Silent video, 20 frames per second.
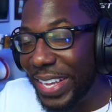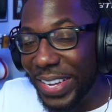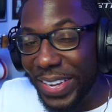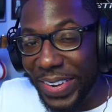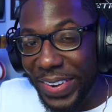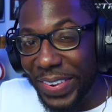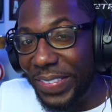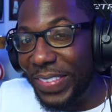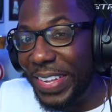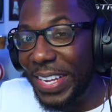
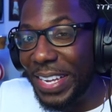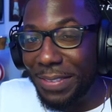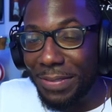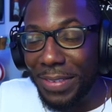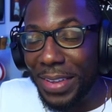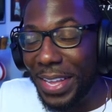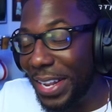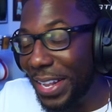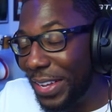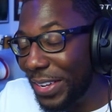of these
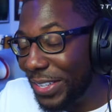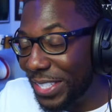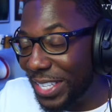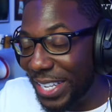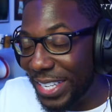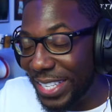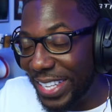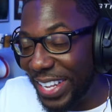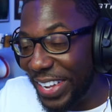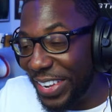videos
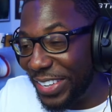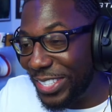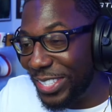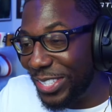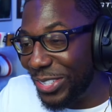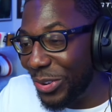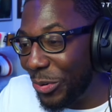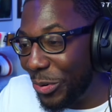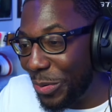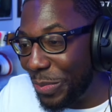because they are
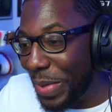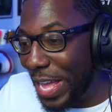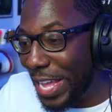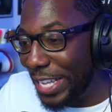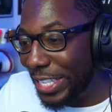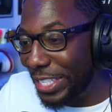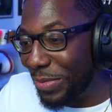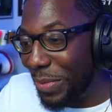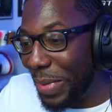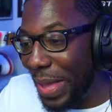so
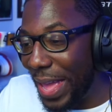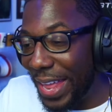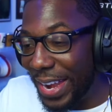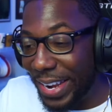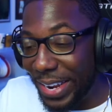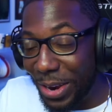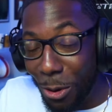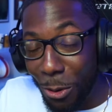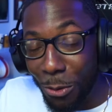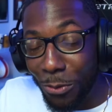amazing, man.
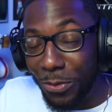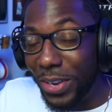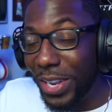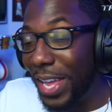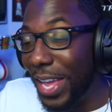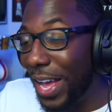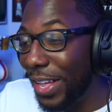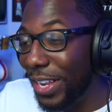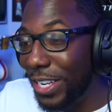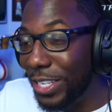And hopefully
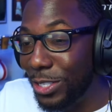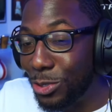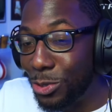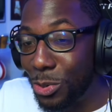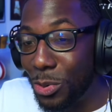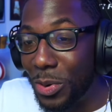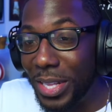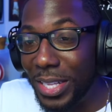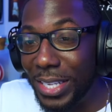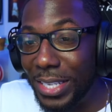y'all
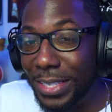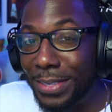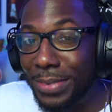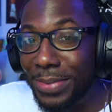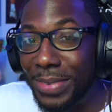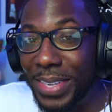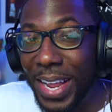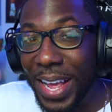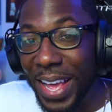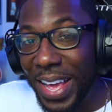enjoyed this
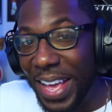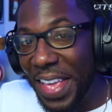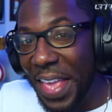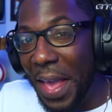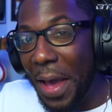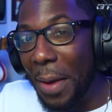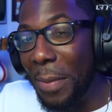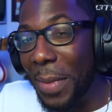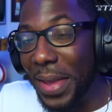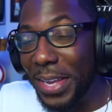one.
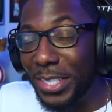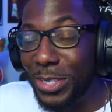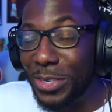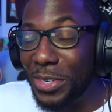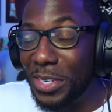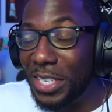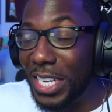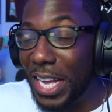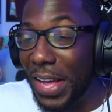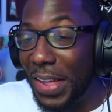Y'all make sure
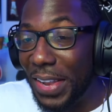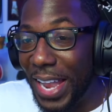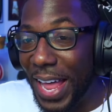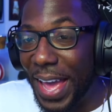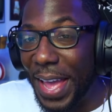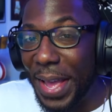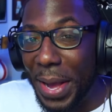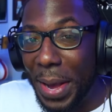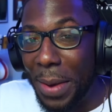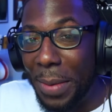that y'all
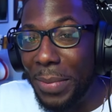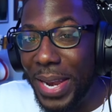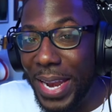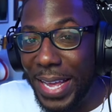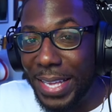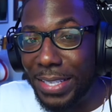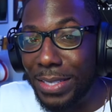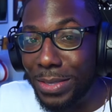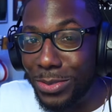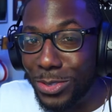like, comment,
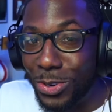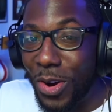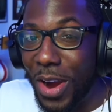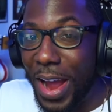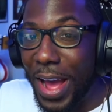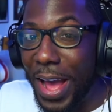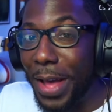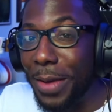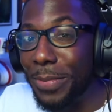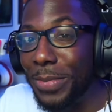and
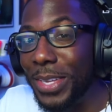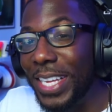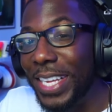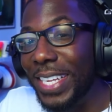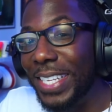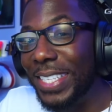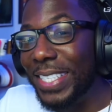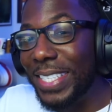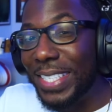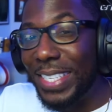subscribe.
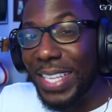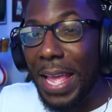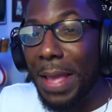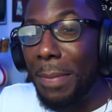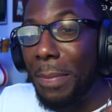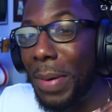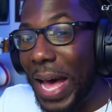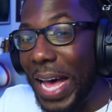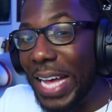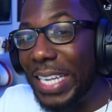Stay
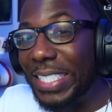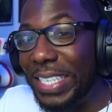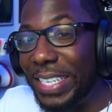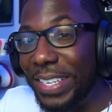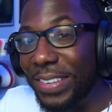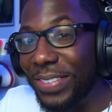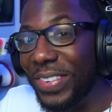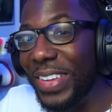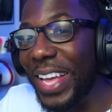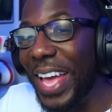
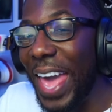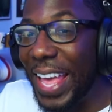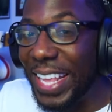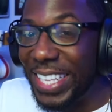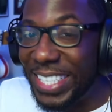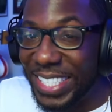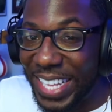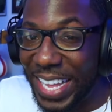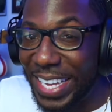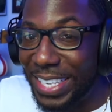positive and
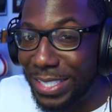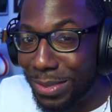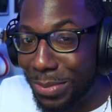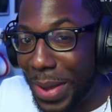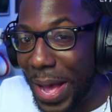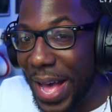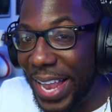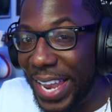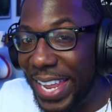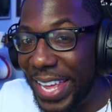stay
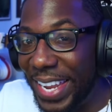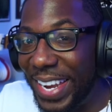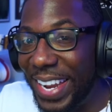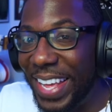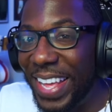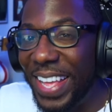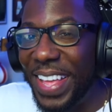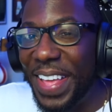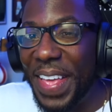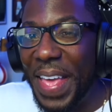smiling.
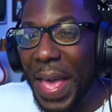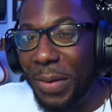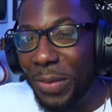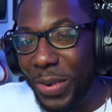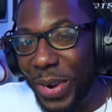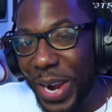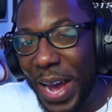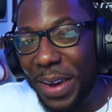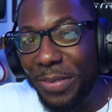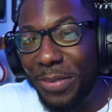And
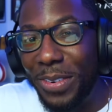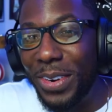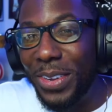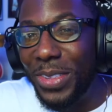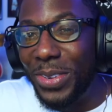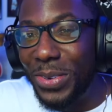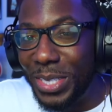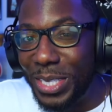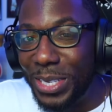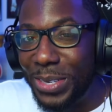without
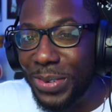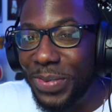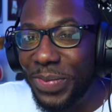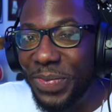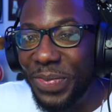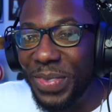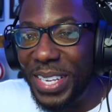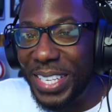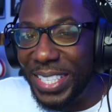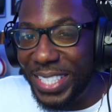further ado,
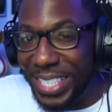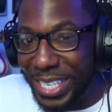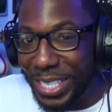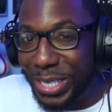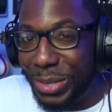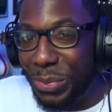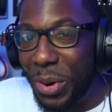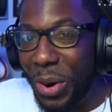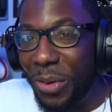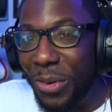this is
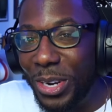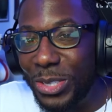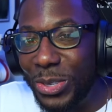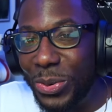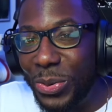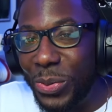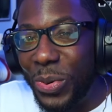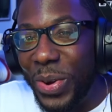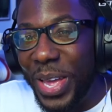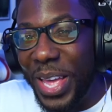your boy Retro
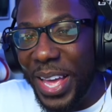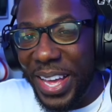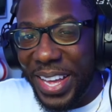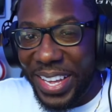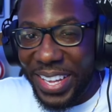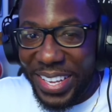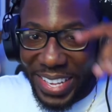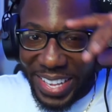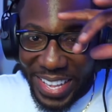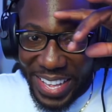Quinn.
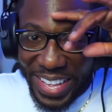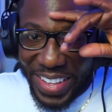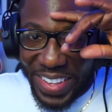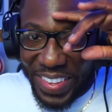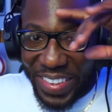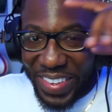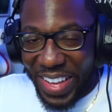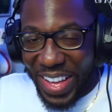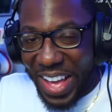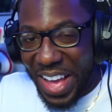
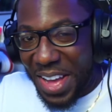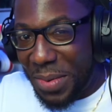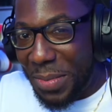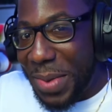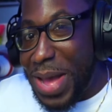I'm